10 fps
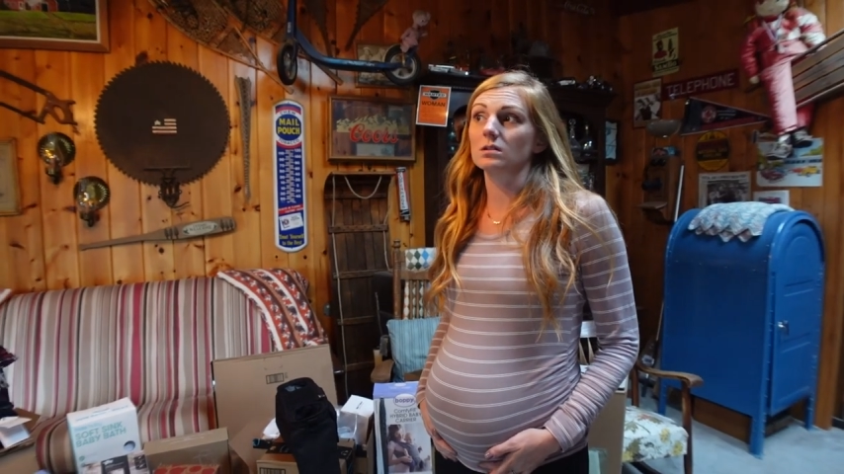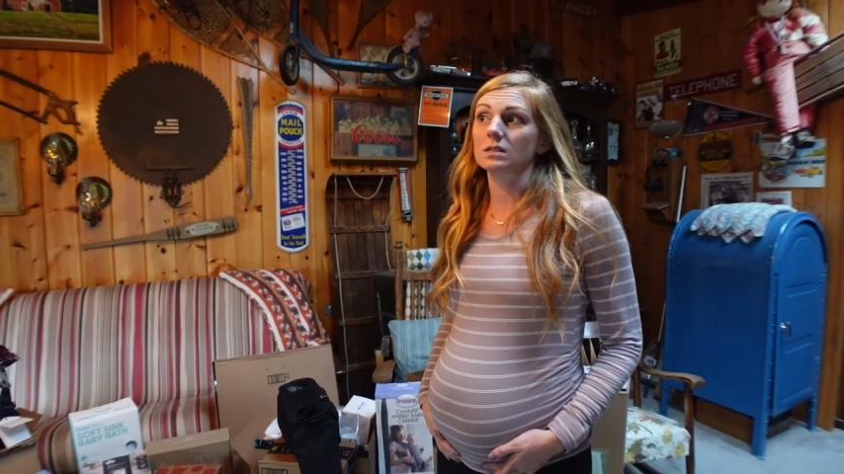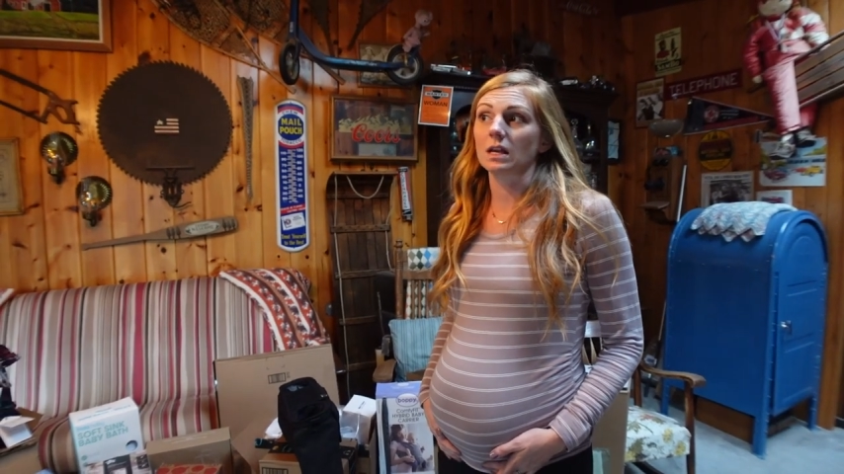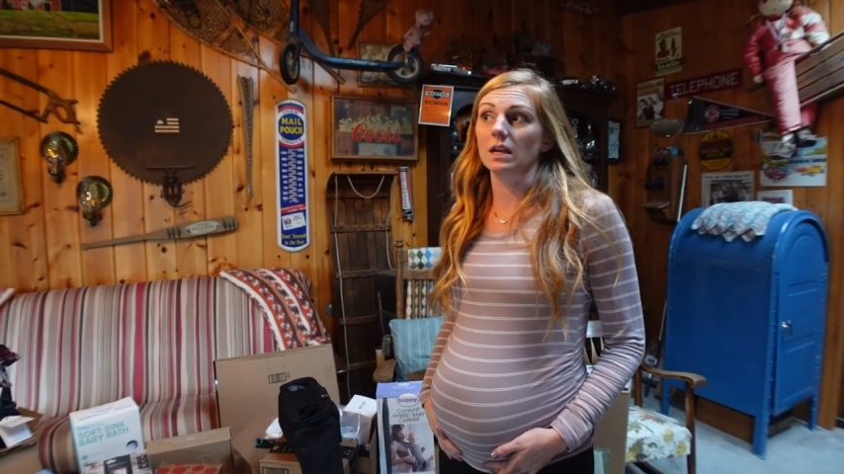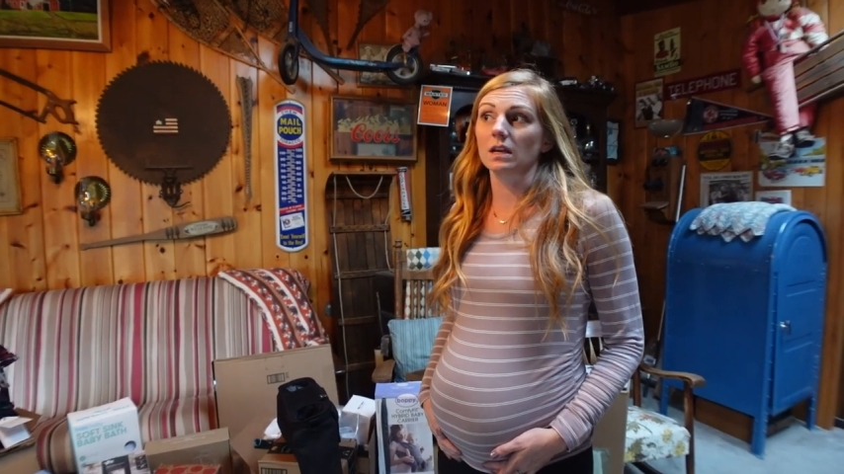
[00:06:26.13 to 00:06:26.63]

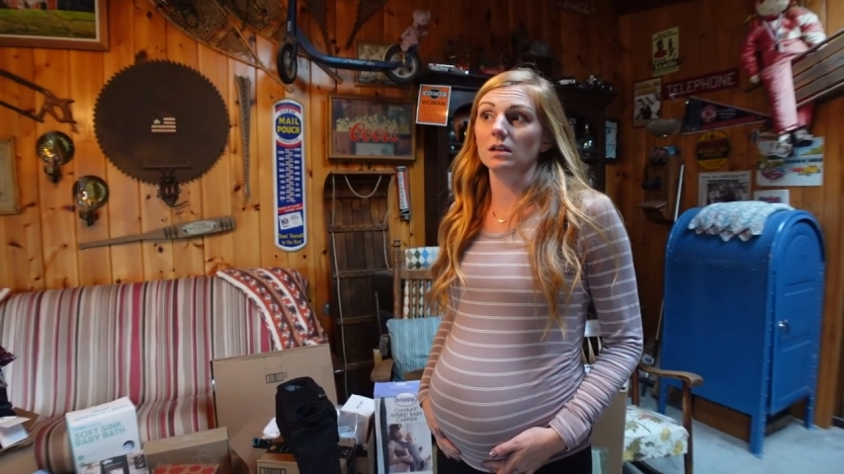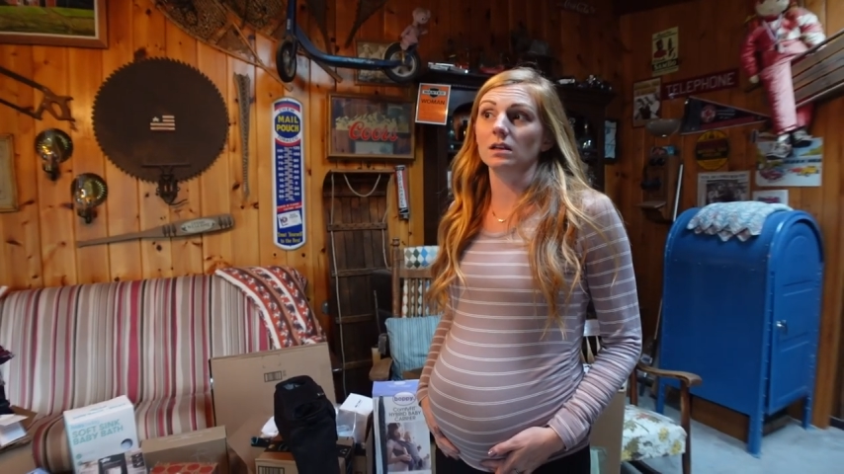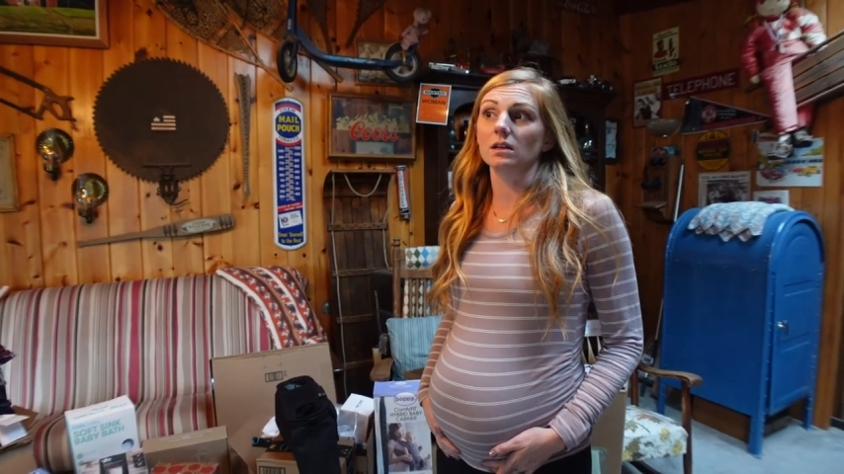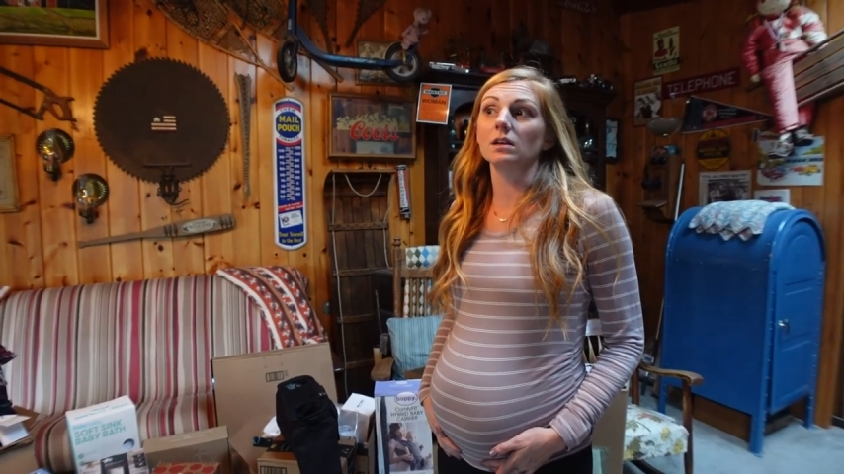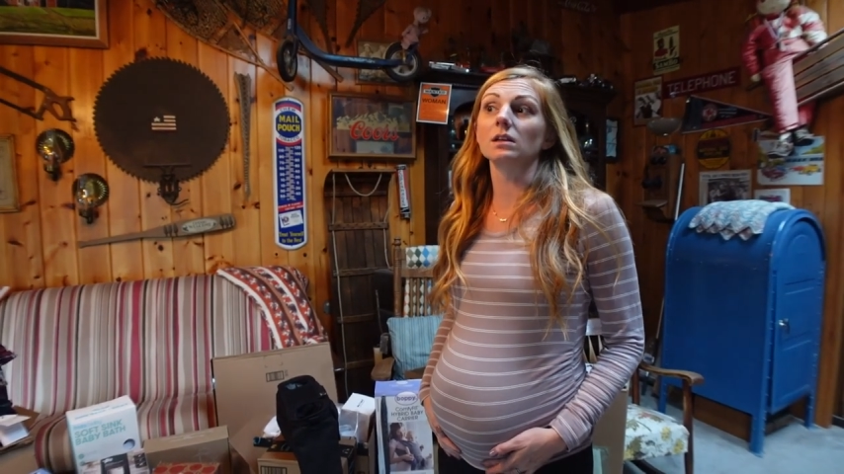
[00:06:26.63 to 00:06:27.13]

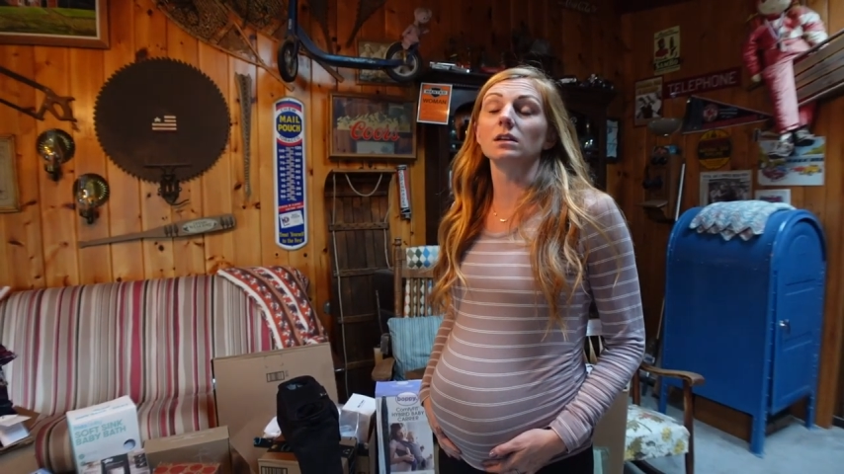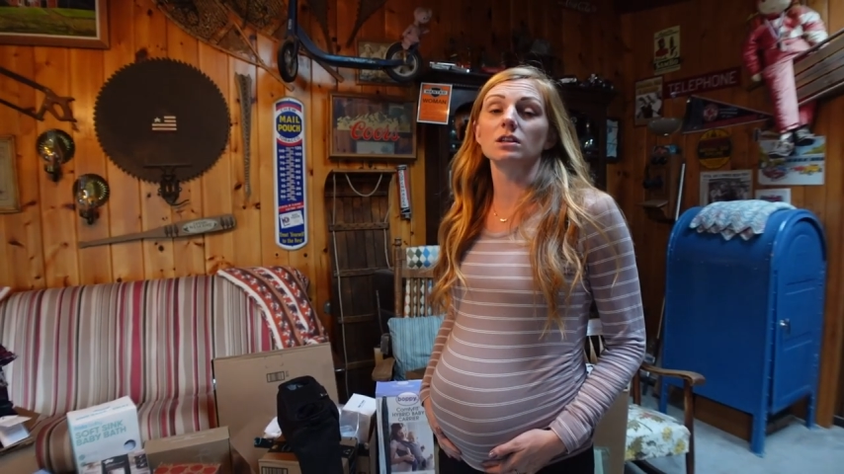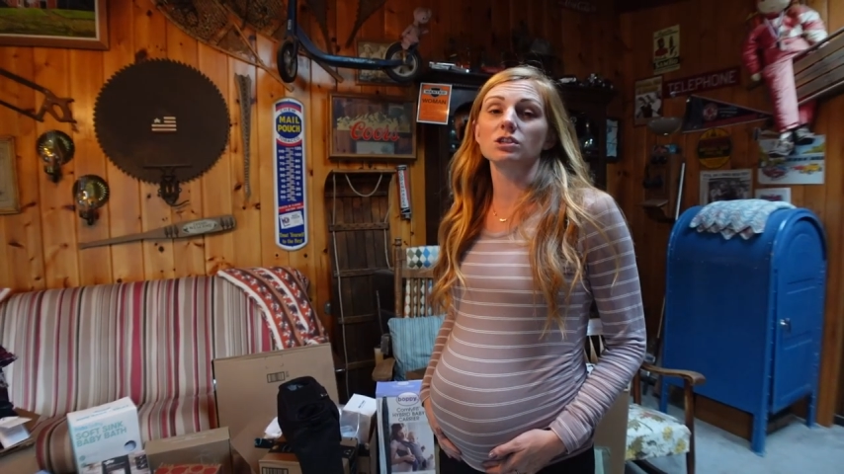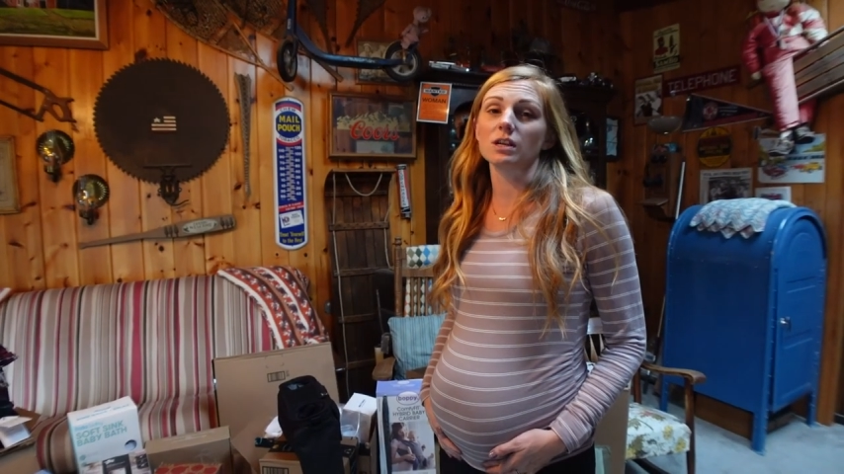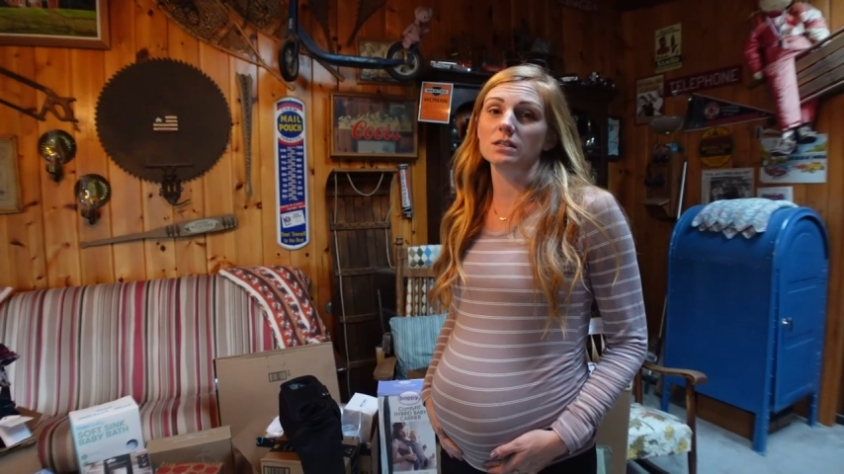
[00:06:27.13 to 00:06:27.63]
staying
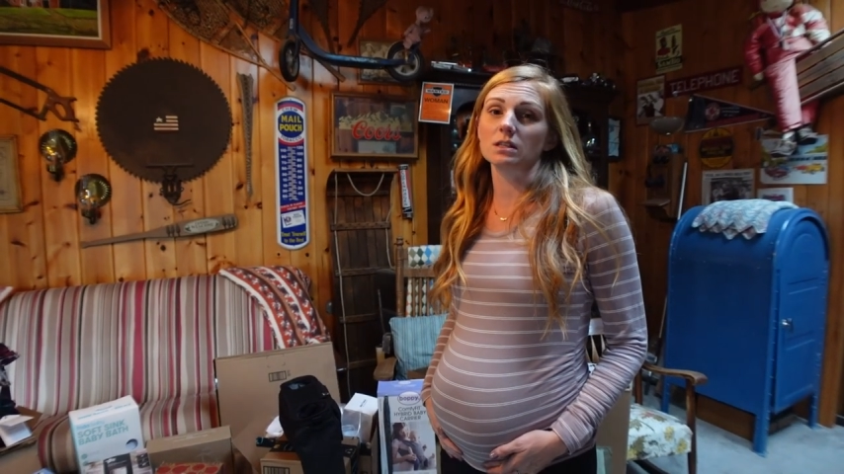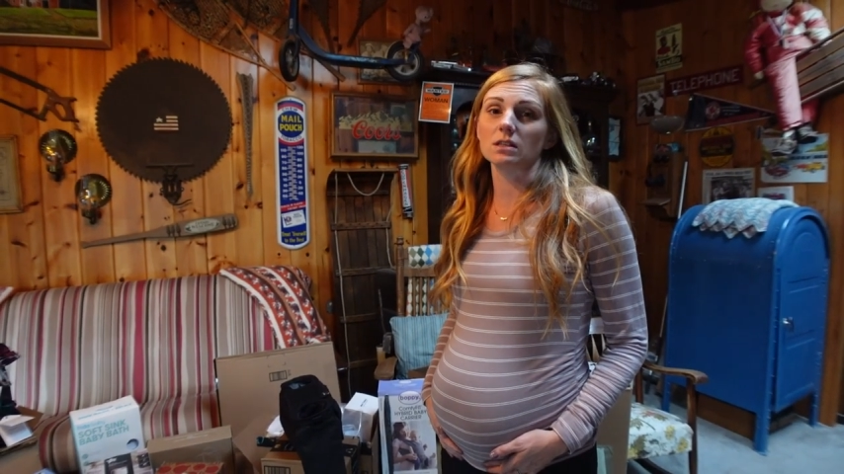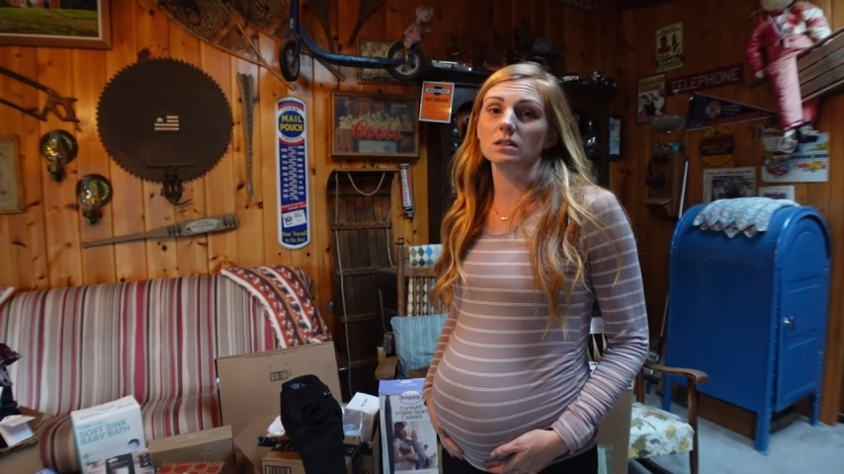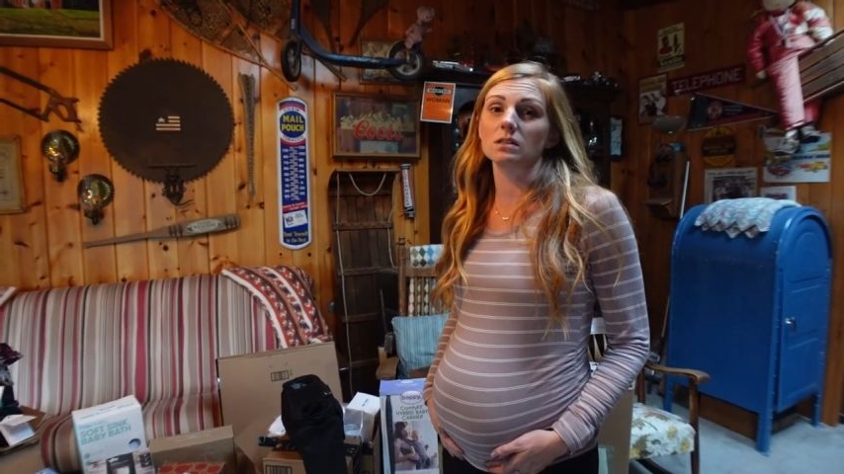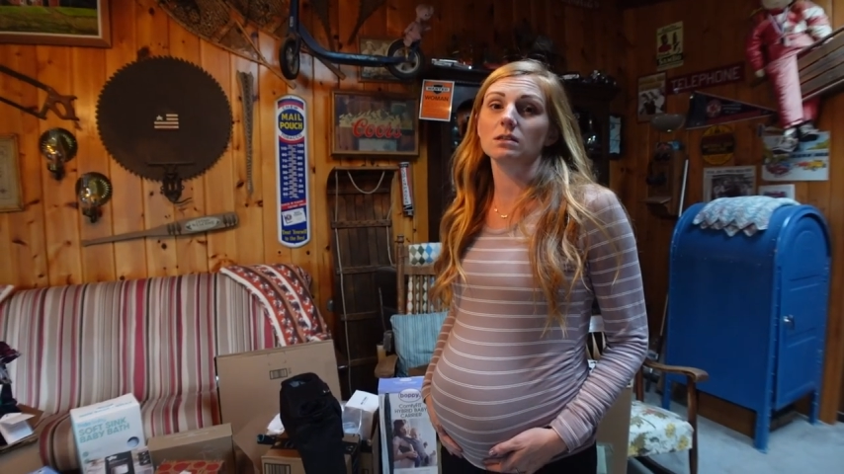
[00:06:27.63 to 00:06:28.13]
in
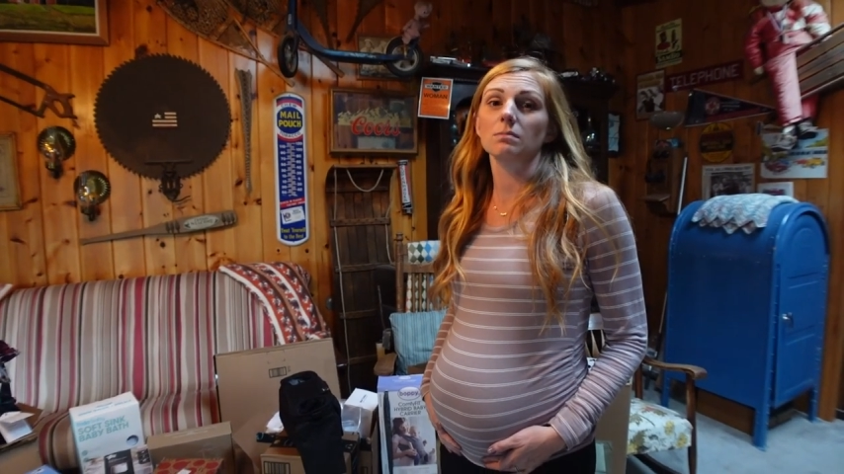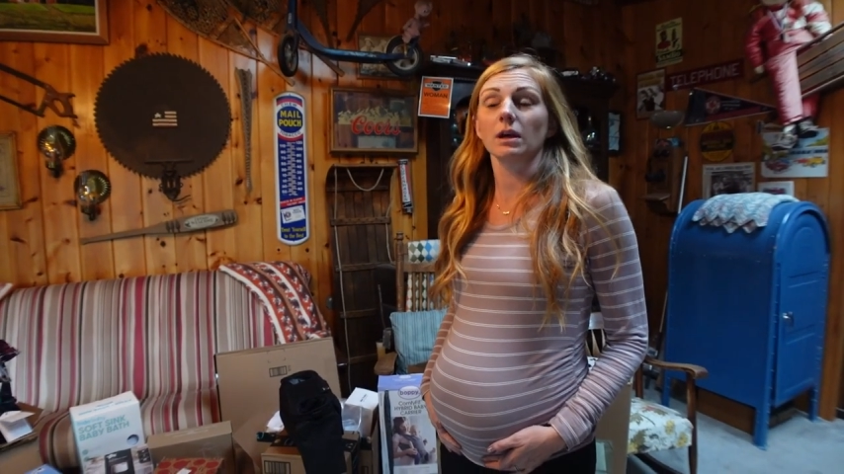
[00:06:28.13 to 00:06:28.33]
Jesse's